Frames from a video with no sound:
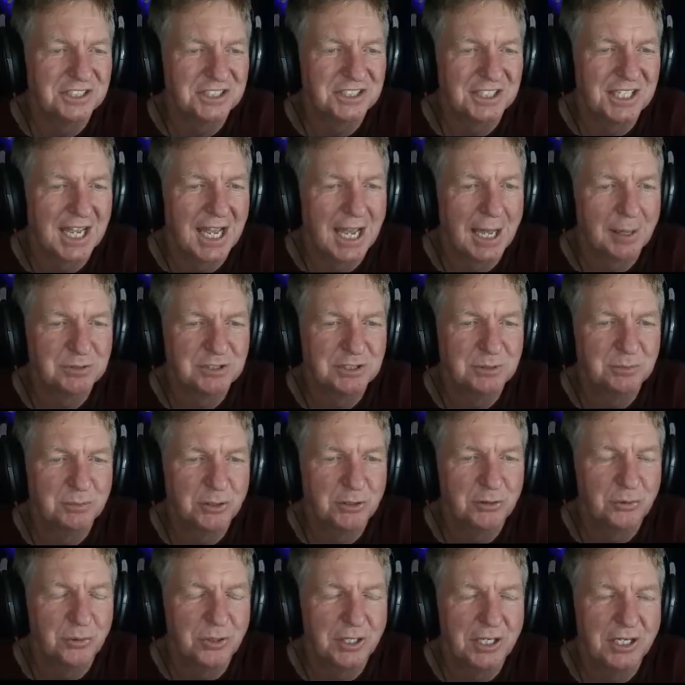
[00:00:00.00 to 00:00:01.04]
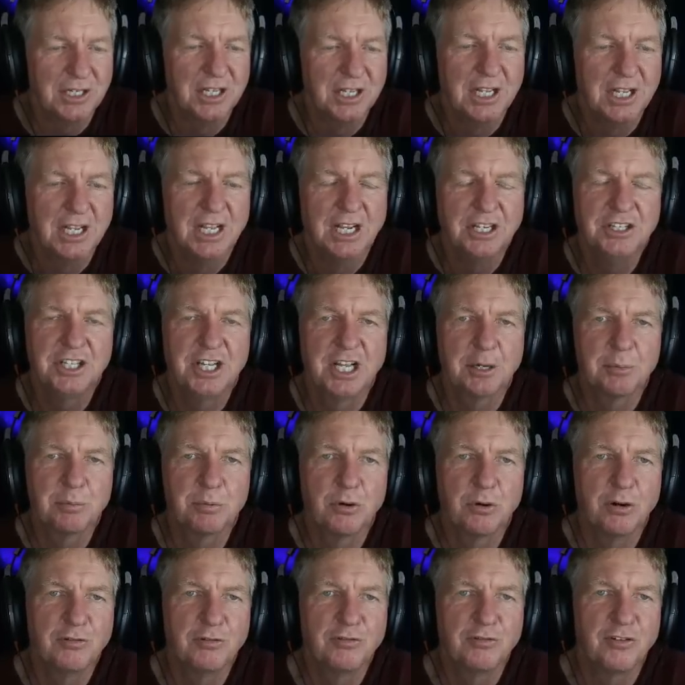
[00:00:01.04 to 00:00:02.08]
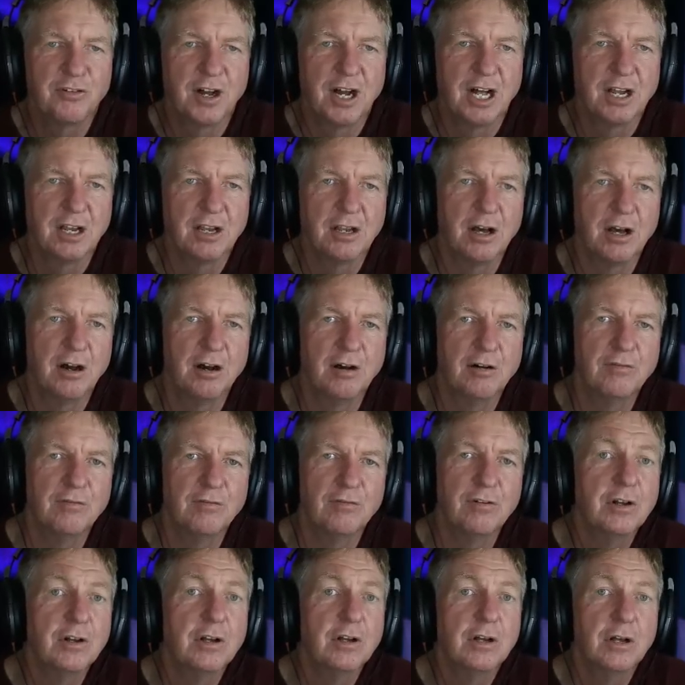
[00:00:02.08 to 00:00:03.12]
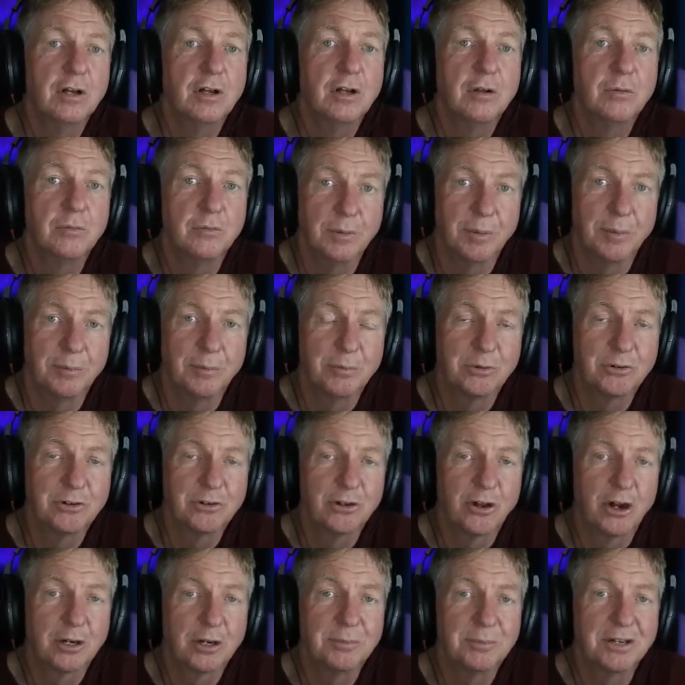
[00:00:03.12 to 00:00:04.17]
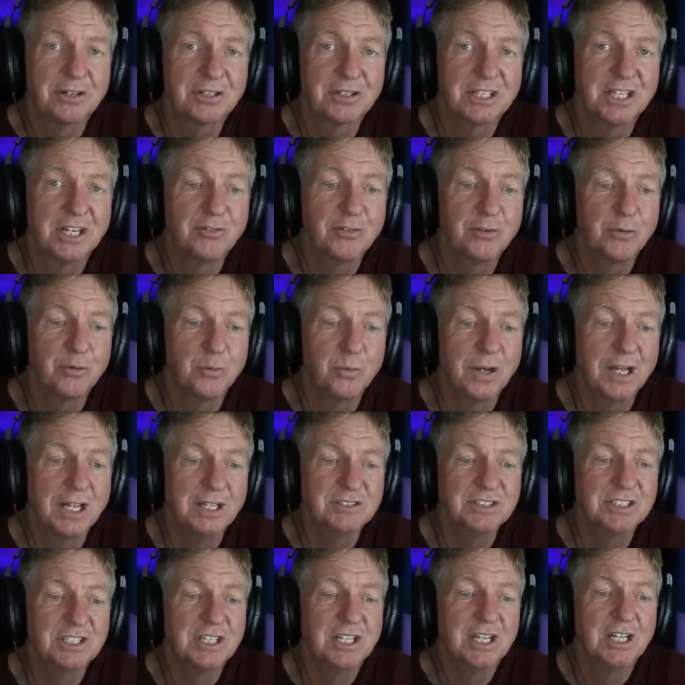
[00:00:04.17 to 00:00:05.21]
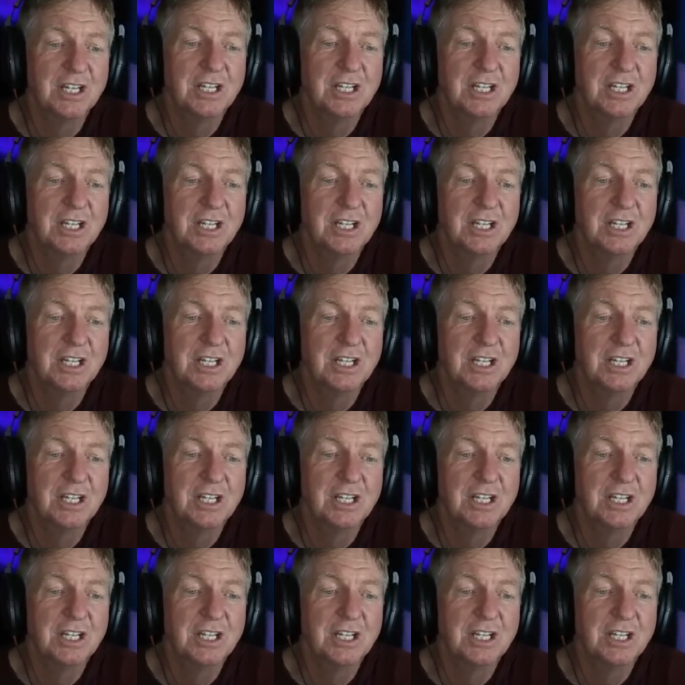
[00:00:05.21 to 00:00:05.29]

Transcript: gaps in between, and you get a profile of, remember we were talking about Kelvin waves.